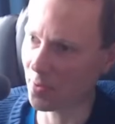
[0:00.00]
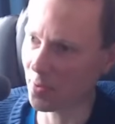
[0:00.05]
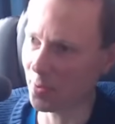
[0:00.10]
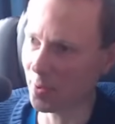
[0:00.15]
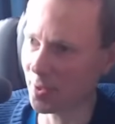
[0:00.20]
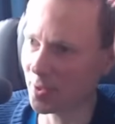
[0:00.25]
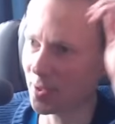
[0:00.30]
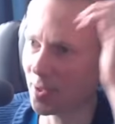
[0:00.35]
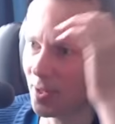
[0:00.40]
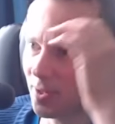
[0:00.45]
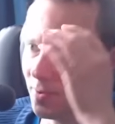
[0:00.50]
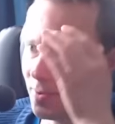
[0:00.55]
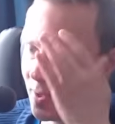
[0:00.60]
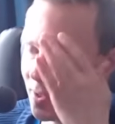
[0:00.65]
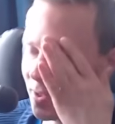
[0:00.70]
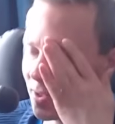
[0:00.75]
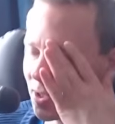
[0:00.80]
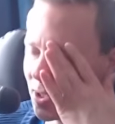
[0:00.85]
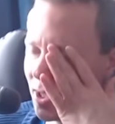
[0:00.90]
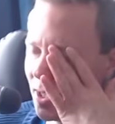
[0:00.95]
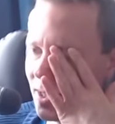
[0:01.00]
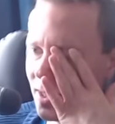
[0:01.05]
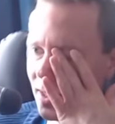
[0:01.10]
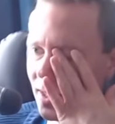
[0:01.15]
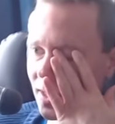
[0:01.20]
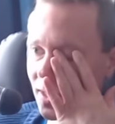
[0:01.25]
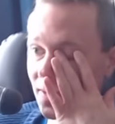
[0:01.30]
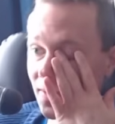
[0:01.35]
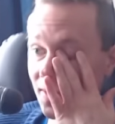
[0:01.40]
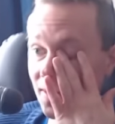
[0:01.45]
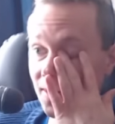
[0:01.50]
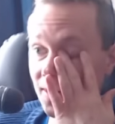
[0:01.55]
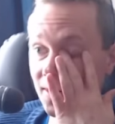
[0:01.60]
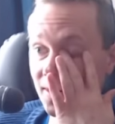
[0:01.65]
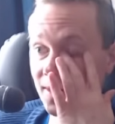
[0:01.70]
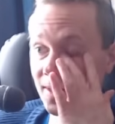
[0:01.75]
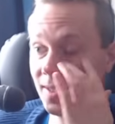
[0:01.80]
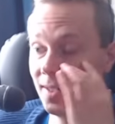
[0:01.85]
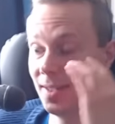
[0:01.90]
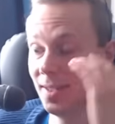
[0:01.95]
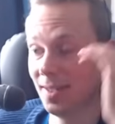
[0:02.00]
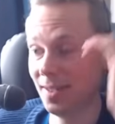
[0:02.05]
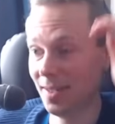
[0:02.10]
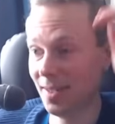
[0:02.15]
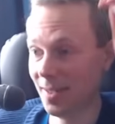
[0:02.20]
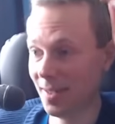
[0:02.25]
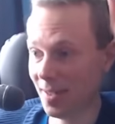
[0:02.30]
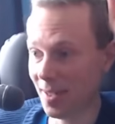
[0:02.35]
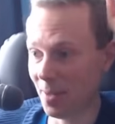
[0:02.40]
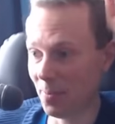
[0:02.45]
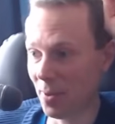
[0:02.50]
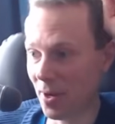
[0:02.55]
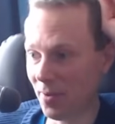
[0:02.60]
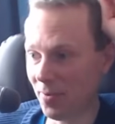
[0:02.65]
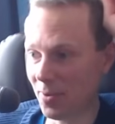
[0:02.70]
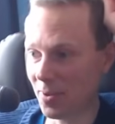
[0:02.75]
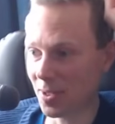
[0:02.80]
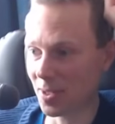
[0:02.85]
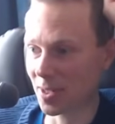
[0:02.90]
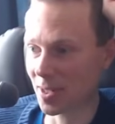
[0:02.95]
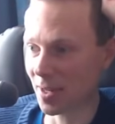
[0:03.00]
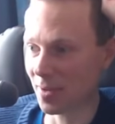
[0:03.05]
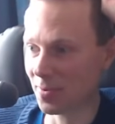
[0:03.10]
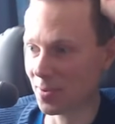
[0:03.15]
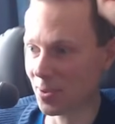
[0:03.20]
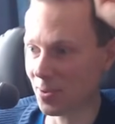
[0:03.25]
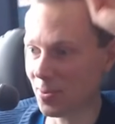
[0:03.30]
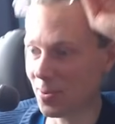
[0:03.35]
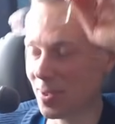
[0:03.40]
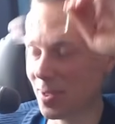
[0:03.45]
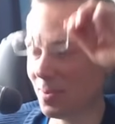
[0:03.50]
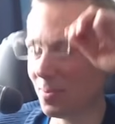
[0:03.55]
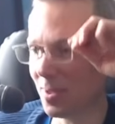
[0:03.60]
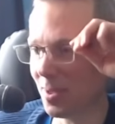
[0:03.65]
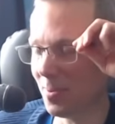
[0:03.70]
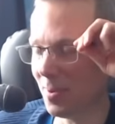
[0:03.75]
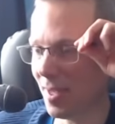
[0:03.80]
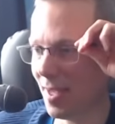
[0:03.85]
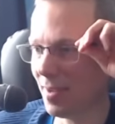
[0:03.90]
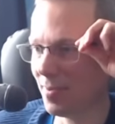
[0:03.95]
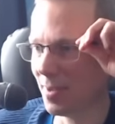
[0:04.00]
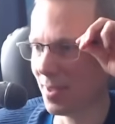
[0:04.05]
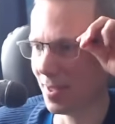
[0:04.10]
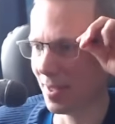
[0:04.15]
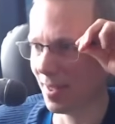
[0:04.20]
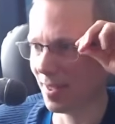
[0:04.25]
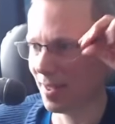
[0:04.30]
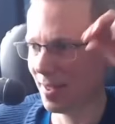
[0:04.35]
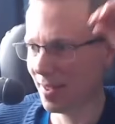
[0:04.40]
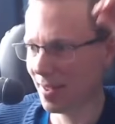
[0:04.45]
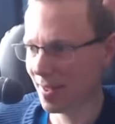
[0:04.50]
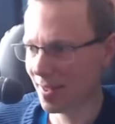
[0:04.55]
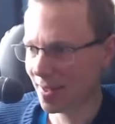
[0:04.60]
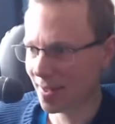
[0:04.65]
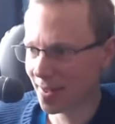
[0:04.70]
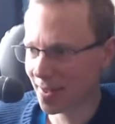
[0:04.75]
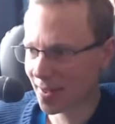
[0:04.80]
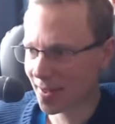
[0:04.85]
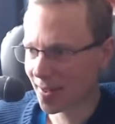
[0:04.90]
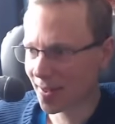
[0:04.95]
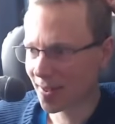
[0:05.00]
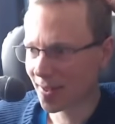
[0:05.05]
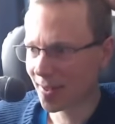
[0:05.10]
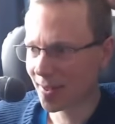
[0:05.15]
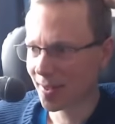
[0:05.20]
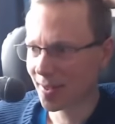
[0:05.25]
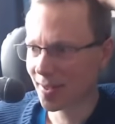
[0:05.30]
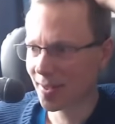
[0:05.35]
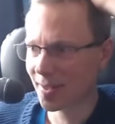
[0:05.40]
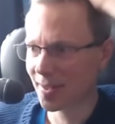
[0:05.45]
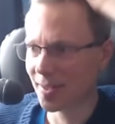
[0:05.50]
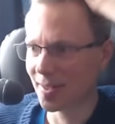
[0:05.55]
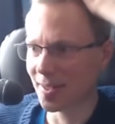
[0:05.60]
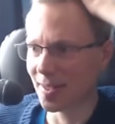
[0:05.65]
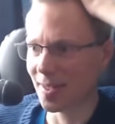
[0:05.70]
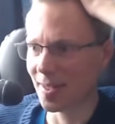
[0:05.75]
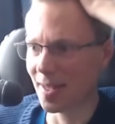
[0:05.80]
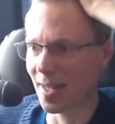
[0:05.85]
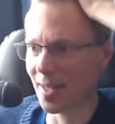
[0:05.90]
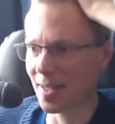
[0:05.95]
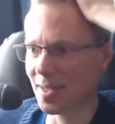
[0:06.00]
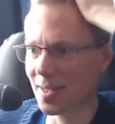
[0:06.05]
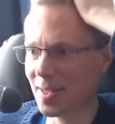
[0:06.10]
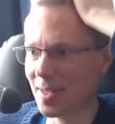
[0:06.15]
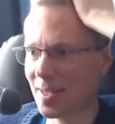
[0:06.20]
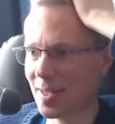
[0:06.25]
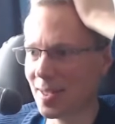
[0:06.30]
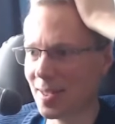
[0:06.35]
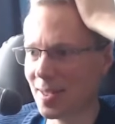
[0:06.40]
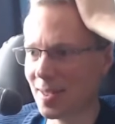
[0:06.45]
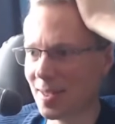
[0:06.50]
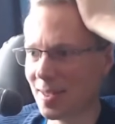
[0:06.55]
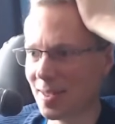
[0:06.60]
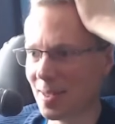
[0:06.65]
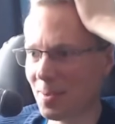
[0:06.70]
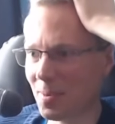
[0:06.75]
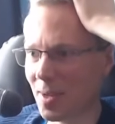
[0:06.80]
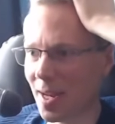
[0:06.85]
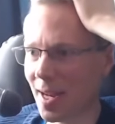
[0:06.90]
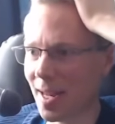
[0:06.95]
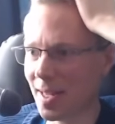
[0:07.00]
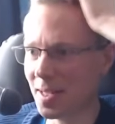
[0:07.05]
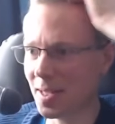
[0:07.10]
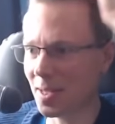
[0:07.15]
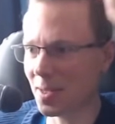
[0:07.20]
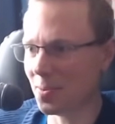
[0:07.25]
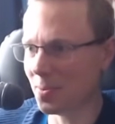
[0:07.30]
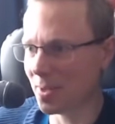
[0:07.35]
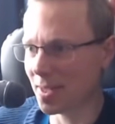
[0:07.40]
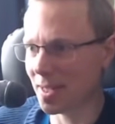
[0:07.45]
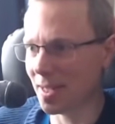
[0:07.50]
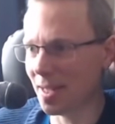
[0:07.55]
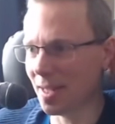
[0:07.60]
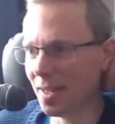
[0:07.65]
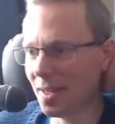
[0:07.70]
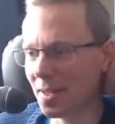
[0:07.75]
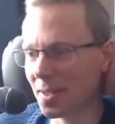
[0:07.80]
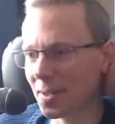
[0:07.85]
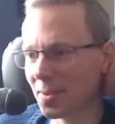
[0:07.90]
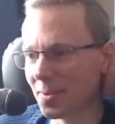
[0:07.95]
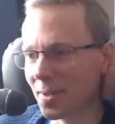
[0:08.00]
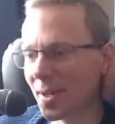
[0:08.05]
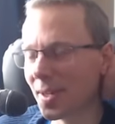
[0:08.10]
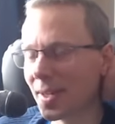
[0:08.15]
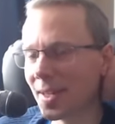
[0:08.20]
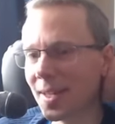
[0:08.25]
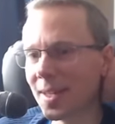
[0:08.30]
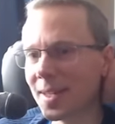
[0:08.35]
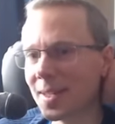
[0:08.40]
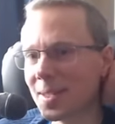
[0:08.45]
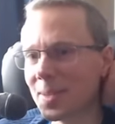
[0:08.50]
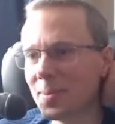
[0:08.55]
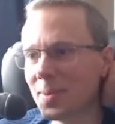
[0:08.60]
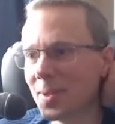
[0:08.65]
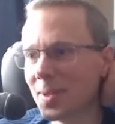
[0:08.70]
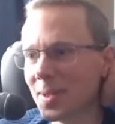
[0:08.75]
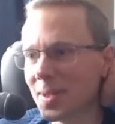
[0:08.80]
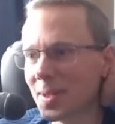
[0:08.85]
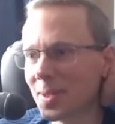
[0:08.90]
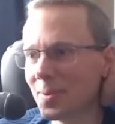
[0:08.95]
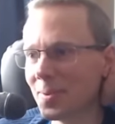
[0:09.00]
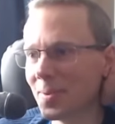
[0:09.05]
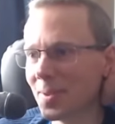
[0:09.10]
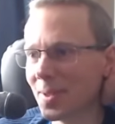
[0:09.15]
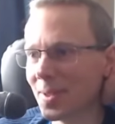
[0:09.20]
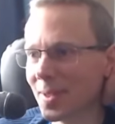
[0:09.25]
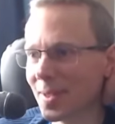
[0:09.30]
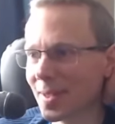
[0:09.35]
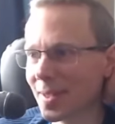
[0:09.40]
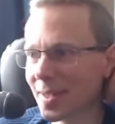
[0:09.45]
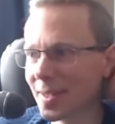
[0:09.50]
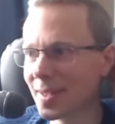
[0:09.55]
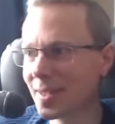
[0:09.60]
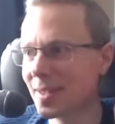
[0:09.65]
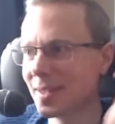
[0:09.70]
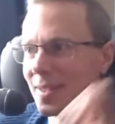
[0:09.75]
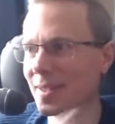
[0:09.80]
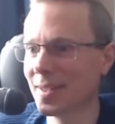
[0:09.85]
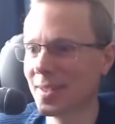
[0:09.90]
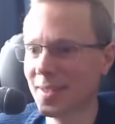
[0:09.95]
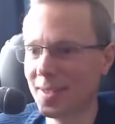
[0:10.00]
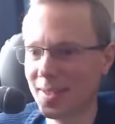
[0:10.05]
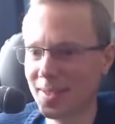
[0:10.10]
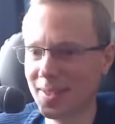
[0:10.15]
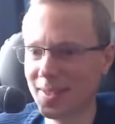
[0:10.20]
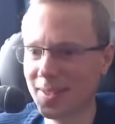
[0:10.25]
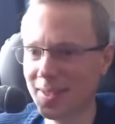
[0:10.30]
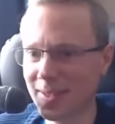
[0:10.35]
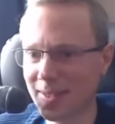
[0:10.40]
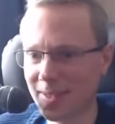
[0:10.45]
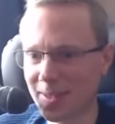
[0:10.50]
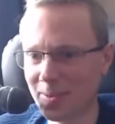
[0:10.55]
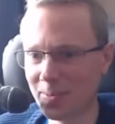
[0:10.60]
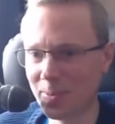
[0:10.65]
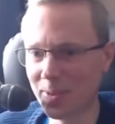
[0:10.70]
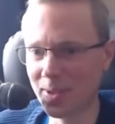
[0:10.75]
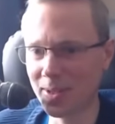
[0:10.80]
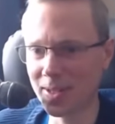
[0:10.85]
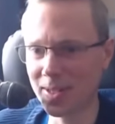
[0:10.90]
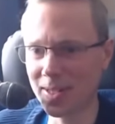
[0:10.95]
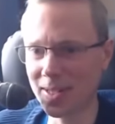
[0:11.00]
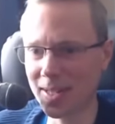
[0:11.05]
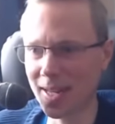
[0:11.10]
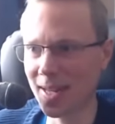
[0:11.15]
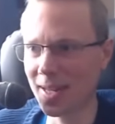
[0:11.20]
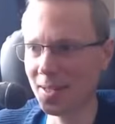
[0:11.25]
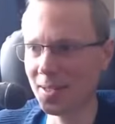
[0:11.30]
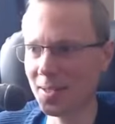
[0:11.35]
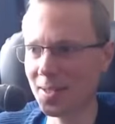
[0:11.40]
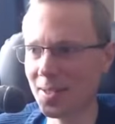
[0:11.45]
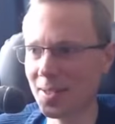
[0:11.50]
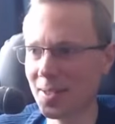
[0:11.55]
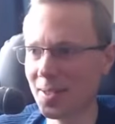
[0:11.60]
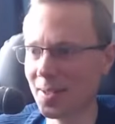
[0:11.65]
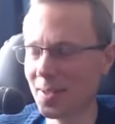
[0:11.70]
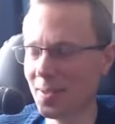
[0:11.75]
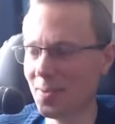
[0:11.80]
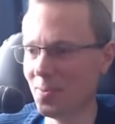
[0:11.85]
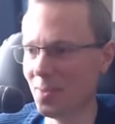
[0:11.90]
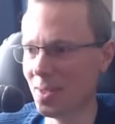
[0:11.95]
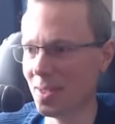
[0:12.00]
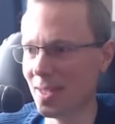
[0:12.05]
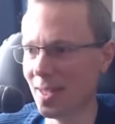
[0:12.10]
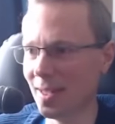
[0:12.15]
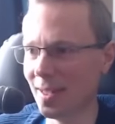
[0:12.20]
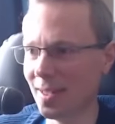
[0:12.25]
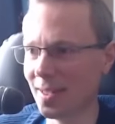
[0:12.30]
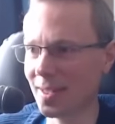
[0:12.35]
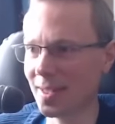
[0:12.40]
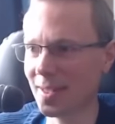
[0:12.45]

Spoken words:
what Overclocked changed in this version. Apart from the scuffed tooltips that we have here. So that's some classic witty luck right there, to be honest with you. Some pretty standard witty luck.